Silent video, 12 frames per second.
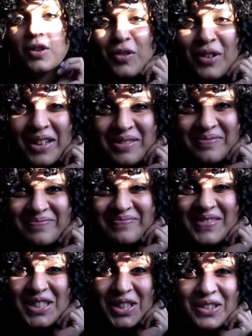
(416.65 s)
Okay,
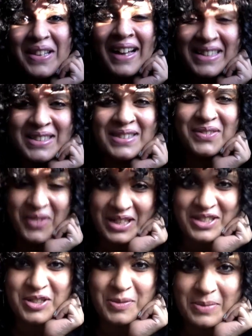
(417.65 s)
so that's
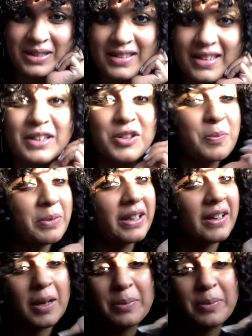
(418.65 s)
Where'd You Go, Bernadette. Go pick it up.